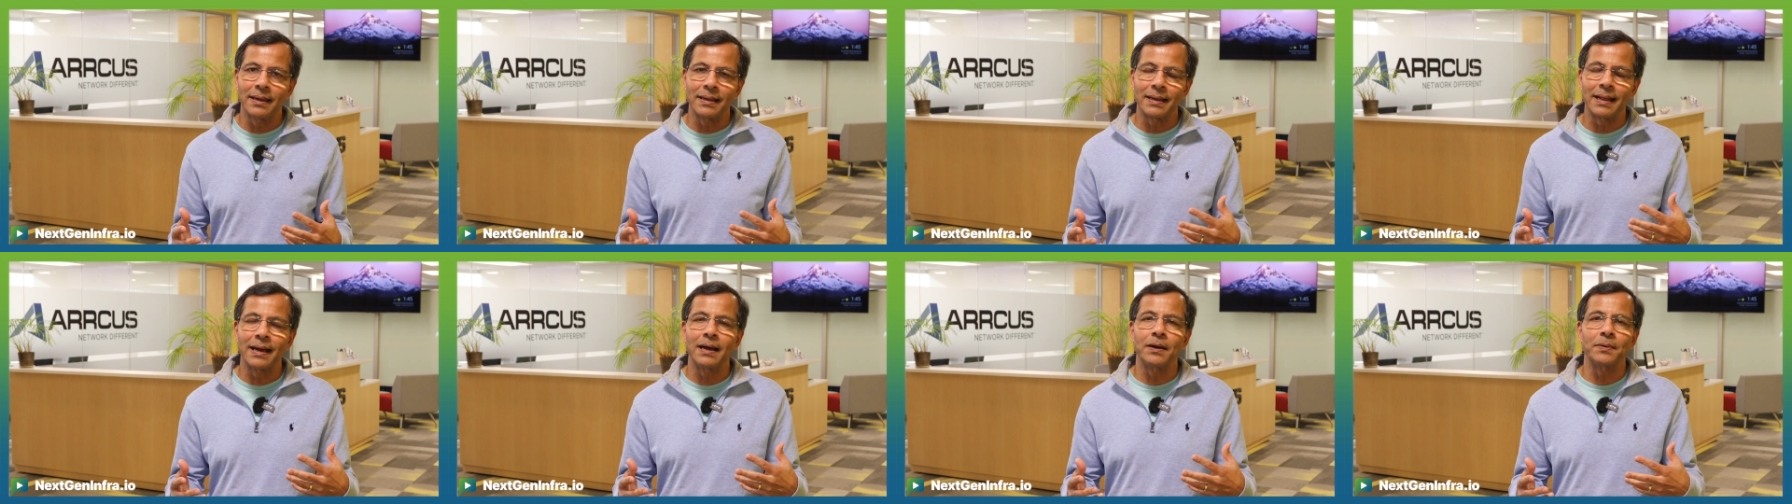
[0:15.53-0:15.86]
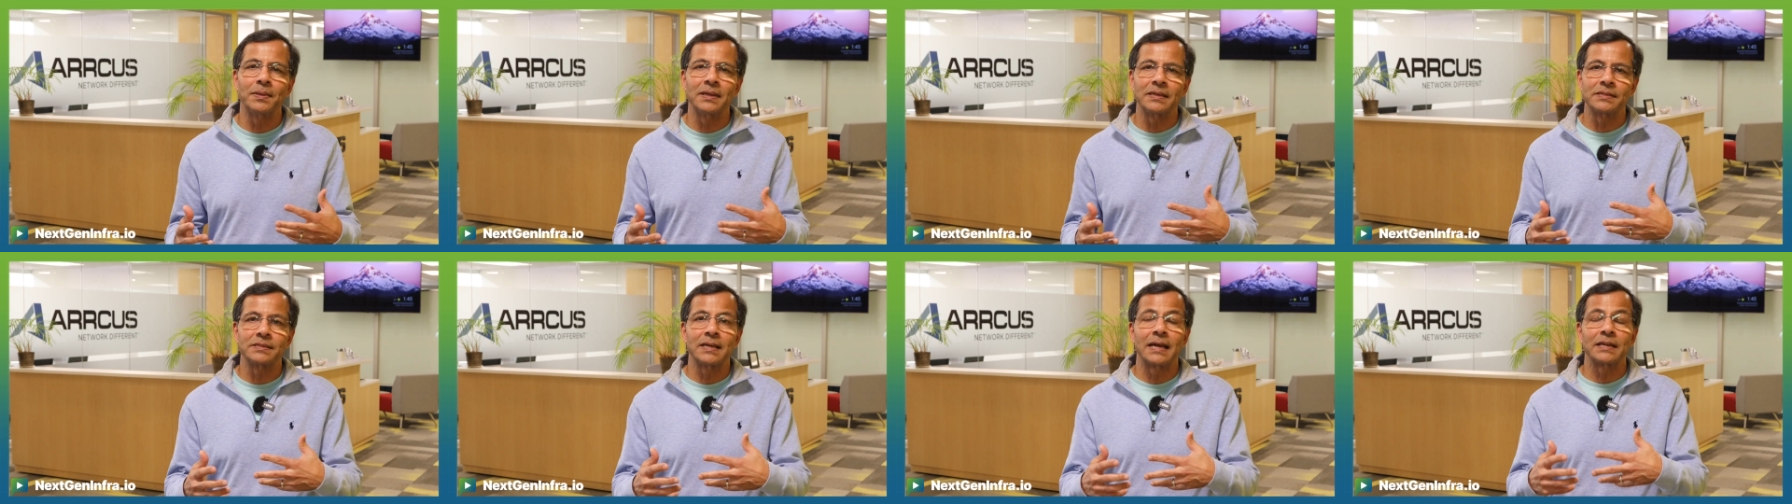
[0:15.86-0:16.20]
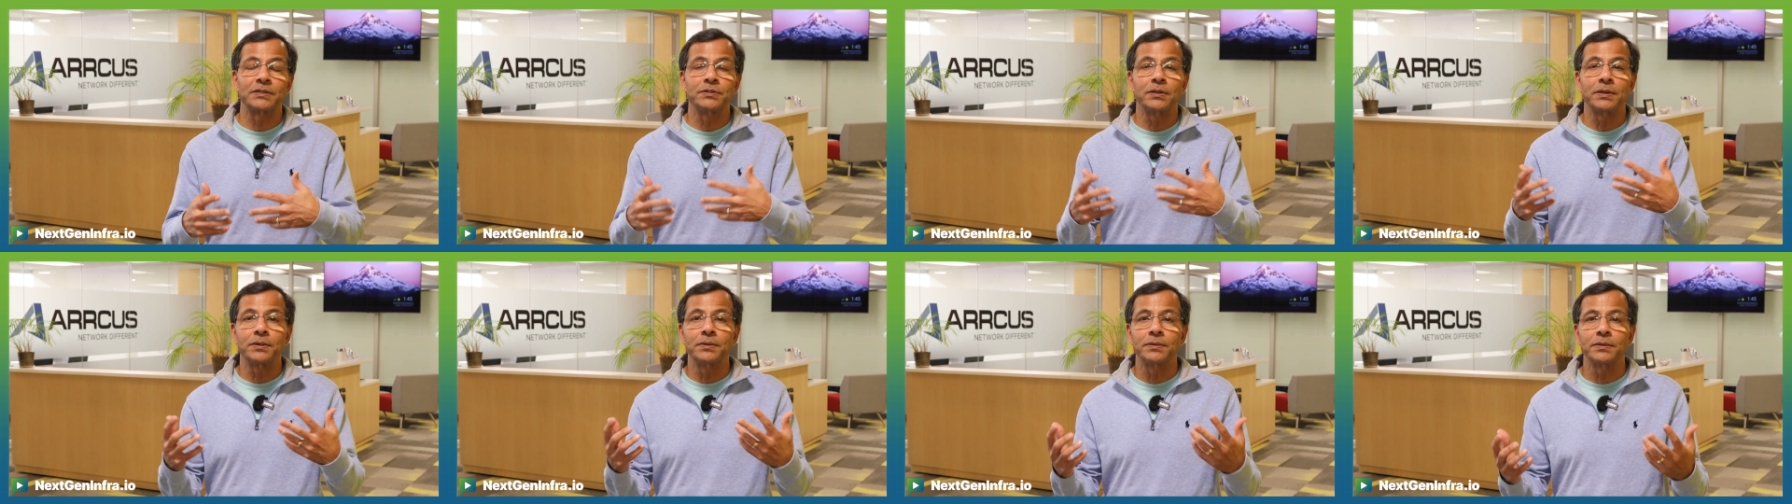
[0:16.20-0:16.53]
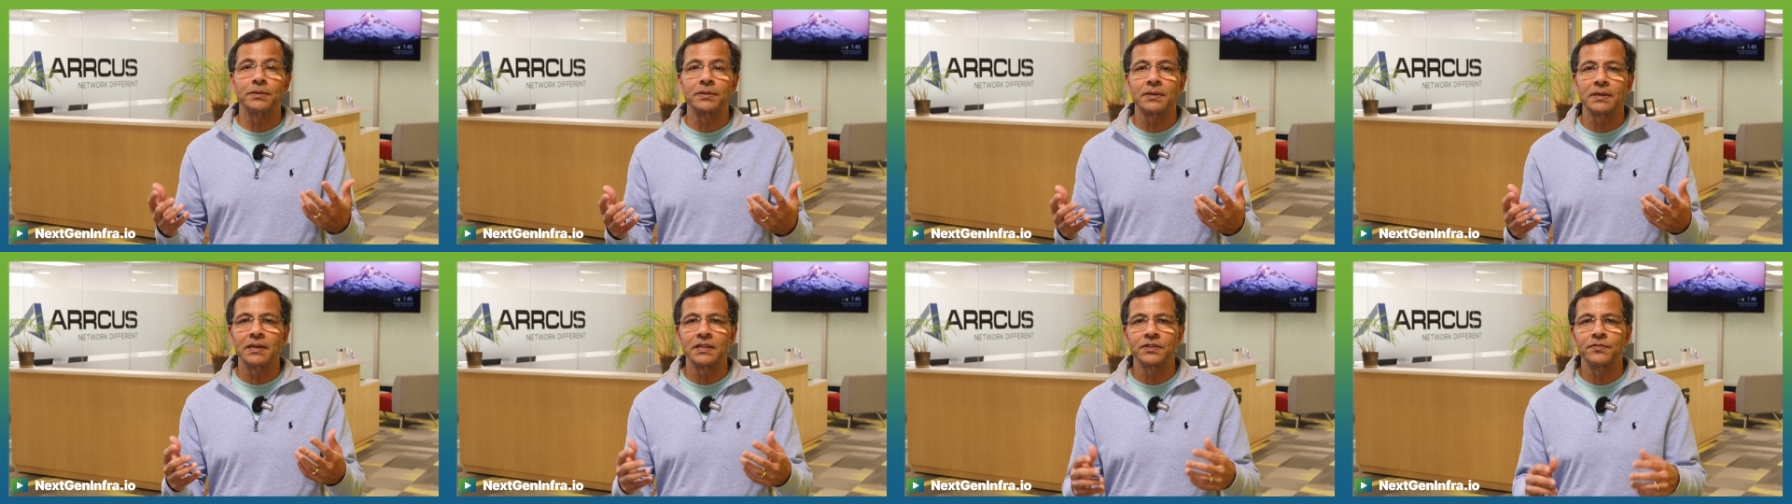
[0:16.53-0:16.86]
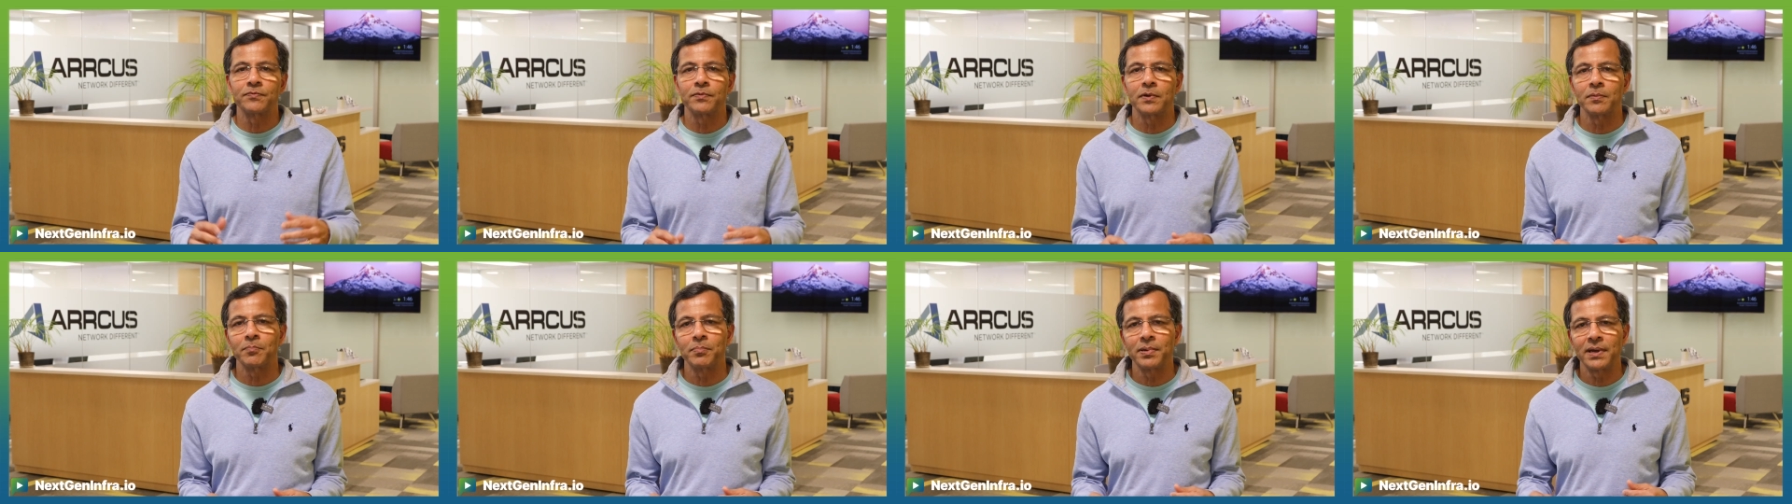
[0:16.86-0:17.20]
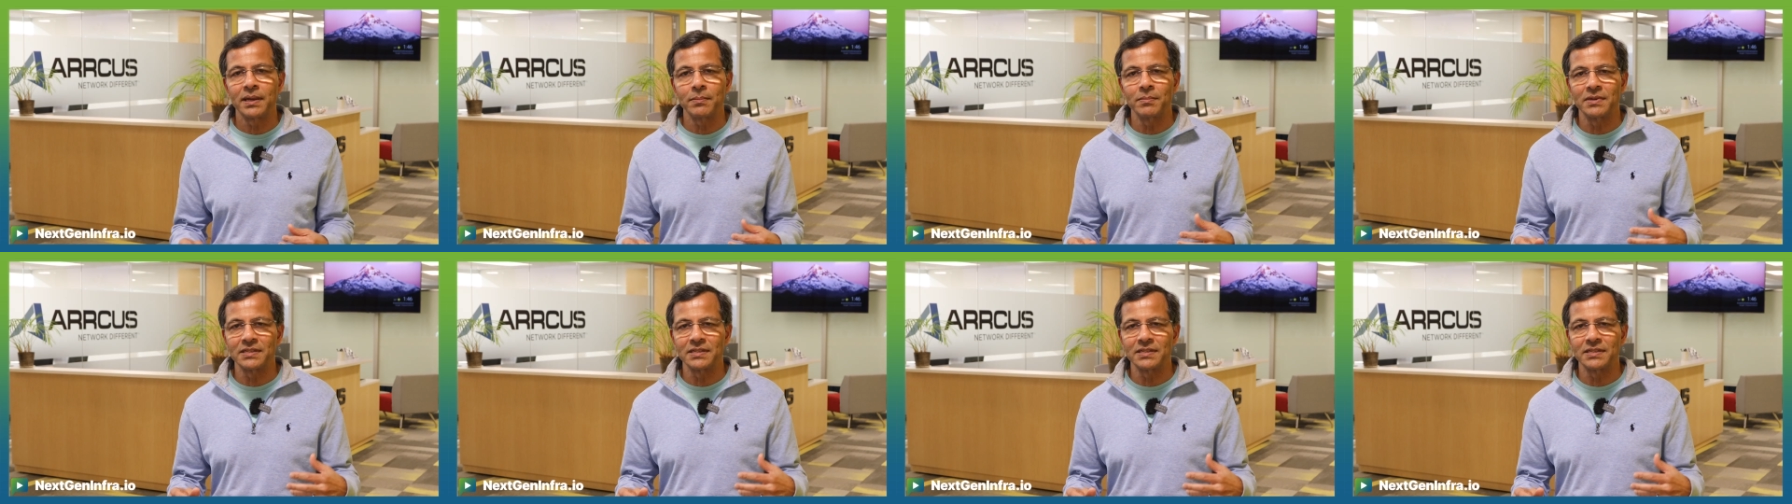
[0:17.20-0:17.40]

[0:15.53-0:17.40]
and how that's actually going to transform pretty